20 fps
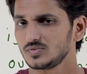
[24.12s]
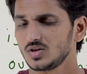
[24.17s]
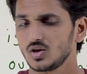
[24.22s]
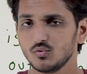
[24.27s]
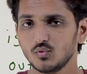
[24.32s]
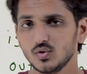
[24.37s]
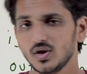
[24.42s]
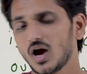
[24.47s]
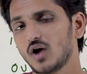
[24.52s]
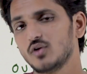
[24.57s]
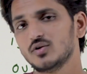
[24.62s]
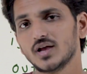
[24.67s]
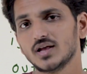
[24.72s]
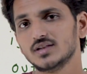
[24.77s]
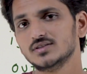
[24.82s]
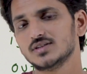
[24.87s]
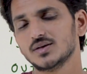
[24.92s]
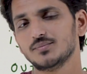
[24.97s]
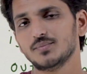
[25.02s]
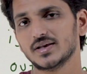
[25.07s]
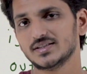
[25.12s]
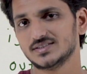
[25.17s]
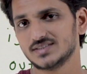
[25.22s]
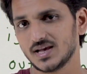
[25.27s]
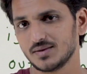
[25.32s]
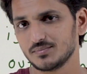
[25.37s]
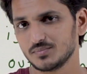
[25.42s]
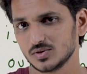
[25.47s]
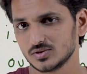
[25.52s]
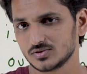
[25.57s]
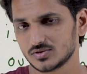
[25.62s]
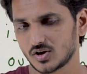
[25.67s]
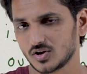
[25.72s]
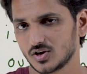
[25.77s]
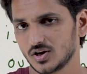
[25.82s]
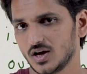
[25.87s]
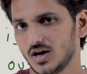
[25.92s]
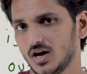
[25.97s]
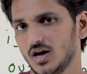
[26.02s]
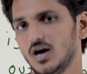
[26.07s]
we have done some examples
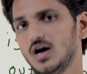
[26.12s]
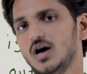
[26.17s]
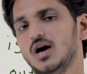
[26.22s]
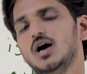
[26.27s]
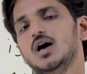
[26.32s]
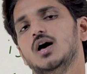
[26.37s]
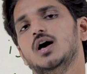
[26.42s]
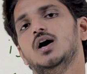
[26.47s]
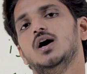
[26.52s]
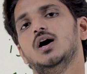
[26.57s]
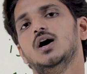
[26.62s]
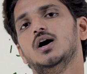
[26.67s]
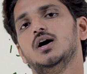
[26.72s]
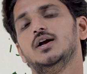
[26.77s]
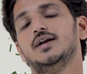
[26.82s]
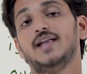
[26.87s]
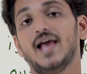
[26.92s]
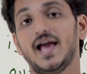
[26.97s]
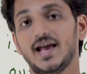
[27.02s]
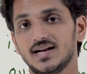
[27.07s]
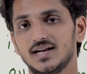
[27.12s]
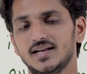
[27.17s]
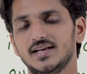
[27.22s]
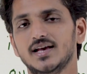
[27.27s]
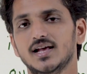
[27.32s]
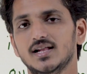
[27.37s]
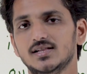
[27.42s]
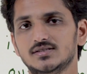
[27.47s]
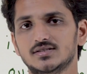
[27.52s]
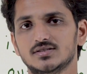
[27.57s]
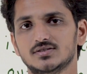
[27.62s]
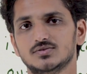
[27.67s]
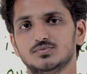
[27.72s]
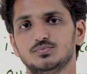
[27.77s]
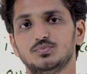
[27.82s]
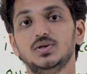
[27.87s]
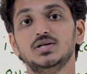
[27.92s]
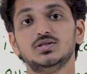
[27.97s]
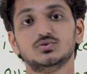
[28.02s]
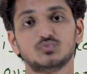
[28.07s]
on uh, dangling else
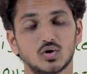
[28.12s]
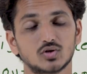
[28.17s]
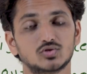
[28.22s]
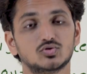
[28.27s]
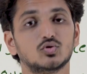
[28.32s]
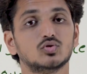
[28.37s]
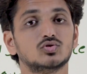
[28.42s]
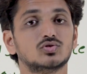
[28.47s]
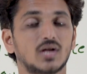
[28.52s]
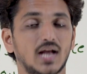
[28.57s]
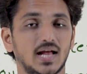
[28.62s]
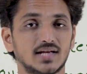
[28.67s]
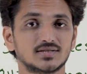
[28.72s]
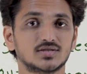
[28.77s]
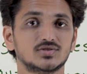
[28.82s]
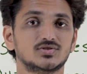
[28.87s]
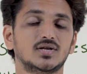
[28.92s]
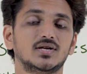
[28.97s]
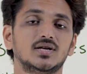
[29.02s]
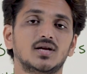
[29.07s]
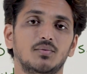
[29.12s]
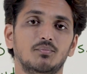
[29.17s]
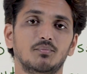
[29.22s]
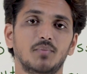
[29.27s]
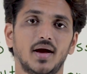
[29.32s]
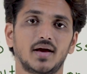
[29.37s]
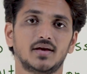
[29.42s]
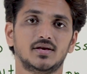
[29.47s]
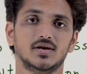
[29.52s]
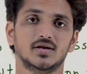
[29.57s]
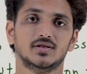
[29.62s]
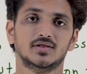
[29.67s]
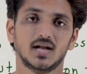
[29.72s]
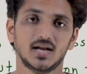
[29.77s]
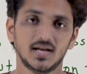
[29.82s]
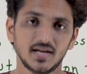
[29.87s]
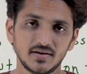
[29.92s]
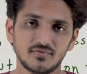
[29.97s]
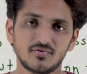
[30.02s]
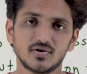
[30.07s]
please watch those classes and come back here
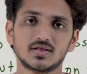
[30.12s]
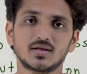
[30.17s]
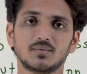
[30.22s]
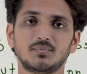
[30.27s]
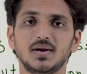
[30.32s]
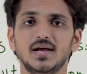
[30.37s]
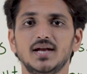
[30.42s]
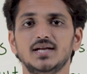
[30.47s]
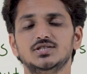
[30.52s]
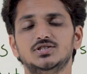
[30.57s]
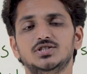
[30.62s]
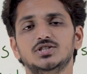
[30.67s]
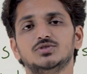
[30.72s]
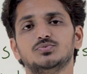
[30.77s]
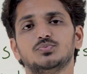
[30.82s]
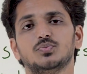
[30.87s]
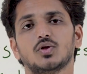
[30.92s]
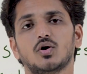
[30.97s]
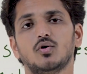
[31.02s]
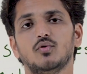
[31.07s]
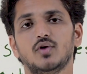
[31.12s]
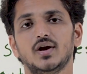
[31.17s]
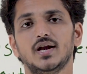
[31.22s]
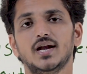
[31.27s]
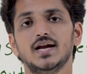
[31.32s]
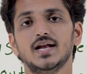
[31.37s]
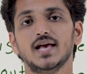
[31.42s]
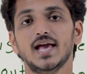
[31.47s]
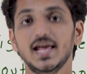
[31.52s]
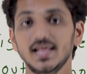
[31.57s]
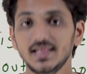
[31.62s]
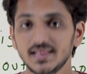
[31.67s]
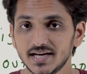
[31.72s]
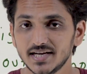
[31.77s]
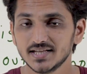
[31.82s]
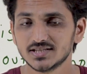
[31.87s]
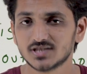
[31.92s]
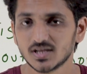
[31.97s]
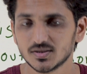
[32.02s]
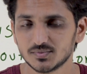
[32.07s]
the link for the playlist is provided in the
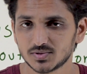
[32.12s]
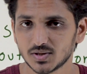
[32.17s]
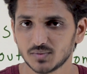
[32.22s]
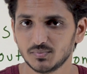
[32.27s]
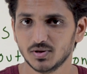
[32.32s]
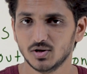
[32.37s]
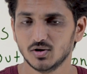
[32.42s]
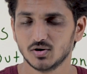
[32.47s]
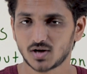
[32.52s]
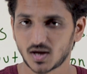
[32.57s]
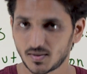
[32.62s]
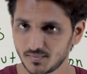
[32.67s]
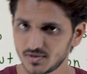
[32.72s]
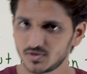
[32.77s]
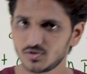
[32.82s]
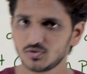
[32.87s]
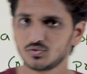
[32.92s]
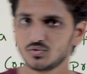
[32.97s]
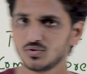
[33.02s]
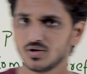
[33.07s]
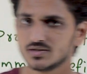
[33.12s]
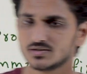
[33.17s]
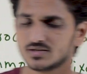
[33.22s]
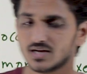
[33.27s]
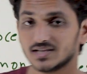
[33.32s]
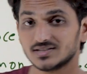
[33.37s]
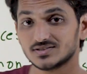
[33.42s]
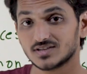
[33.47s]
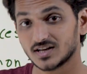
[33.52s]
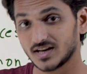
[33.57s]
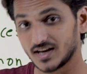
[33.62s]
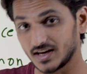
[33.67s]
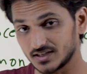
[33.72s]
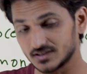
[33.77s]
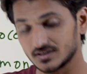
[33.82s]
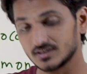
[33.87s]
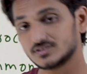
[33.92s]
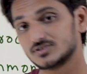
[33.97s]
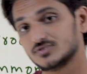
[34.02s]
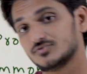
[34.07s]
description below coming to today's class
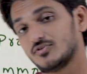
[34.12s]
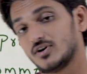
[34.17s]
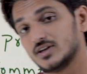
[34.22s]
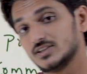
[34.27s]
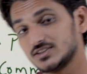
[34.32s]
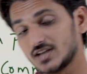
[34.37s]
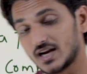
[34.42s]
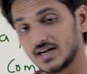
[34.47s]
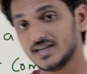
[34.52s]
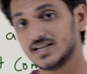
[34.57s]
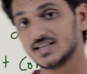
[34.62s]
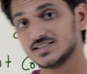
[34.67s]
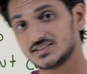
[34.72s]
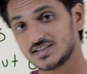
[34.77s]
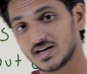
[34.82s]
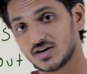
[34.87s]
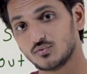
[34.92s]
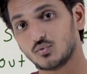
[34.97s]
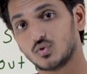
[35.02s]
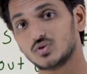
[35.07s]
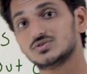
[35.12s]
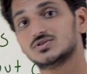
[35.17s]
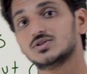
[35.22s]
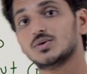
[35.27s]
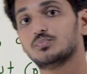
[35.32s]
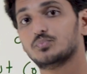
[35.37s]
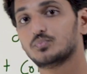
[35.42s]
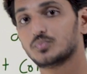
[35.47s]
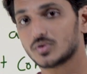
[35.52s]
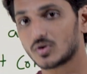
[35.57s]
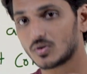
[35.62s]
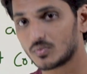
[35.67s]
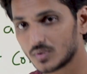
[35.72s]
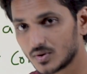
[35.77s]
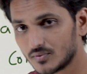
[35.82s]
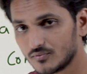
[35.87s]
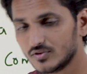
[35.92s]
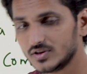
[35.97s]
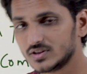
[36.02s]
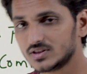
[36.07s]
let's first understand what's the
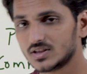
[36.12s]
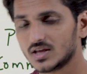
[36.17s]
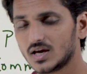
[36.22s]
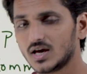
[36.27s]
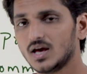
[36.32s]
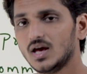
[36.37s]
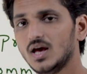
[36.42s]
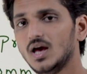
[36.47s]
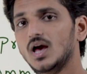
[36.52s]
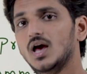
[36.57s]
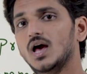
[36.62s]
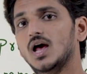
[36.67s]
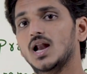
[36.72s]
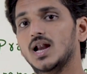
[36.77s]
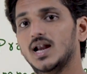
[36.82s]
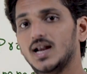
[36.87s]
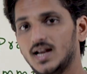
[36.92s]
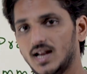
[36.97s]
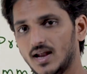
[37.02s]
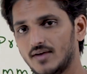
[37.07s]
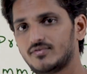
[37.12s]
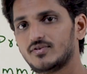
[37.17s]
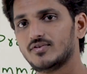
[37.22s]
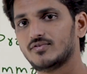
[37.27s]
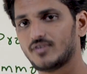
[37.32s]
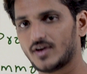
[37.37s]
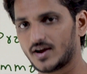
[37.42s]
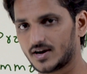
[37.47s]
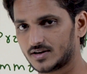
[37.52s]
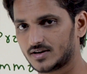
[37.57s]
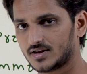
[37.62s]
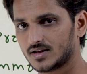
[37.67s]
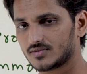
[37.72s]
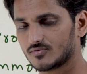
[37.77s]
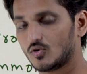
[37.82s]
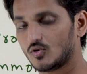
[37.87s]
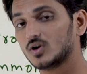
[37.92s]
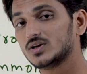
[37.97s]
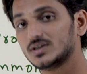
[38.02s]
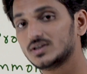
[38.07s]
problem with the left factor
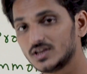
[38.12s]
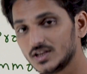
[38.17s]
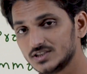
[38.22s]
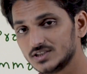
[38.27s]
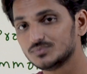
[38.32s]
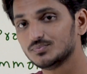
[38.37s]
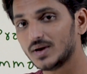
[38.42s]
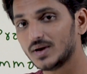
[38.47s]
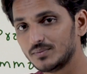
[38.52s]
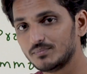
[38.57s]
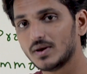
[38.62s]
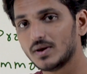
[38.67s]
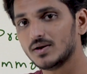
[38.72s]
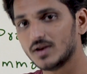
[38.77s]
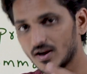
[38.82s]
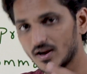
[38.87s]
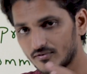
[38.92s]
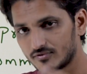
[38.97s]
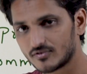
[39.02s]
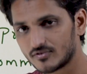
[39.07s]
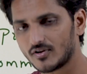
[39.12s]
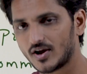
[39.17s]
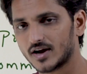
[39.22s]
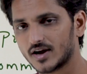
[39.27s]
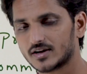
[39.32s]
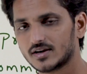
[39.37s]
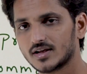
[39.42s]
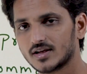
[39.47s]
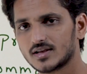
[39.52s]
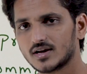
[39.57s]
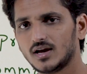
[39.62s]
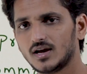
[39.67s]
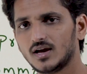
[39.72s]
what is meant by left factor